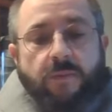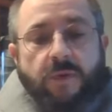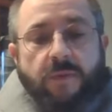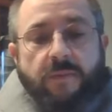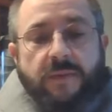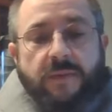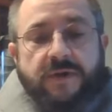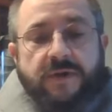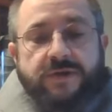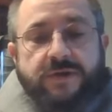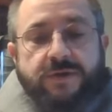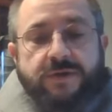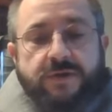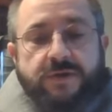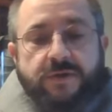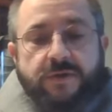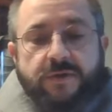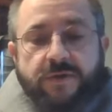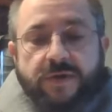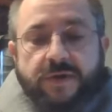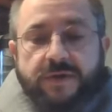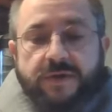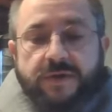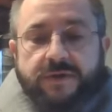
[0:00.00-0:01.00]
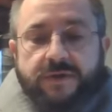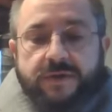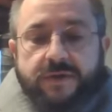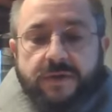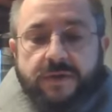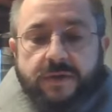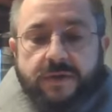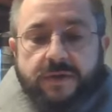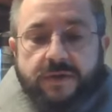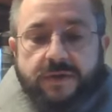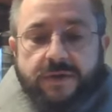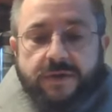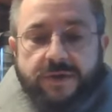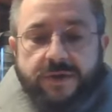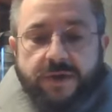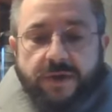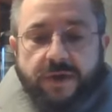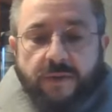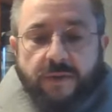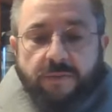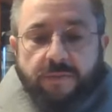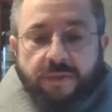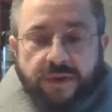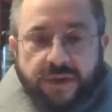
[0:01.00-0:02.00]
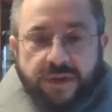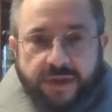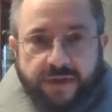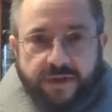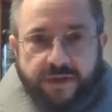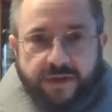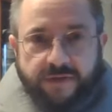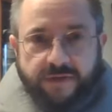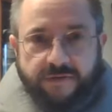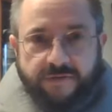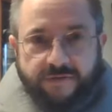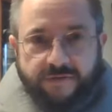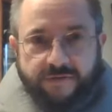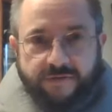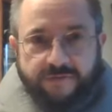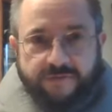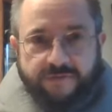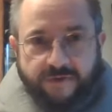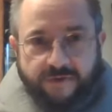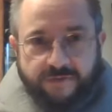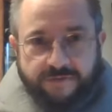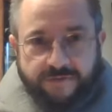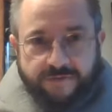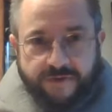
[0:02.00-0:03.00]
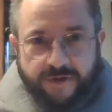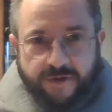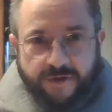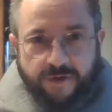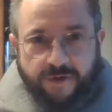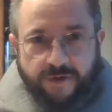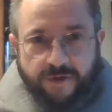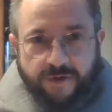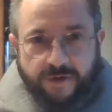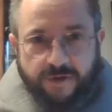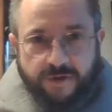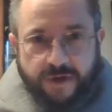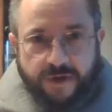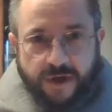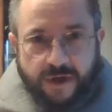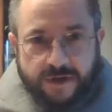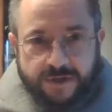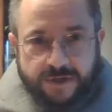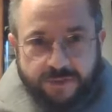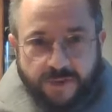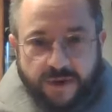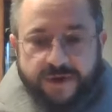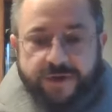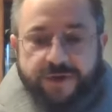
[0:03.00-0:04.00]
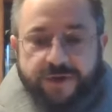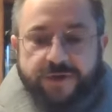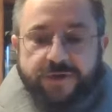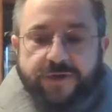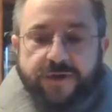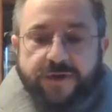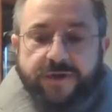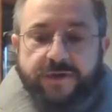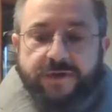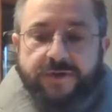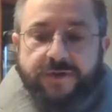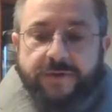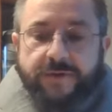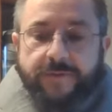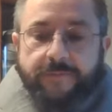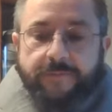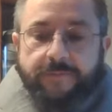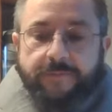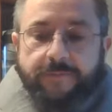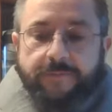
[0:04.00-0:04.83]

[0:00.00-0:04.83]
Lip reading: We must do this to completely fulfill God's righteousness.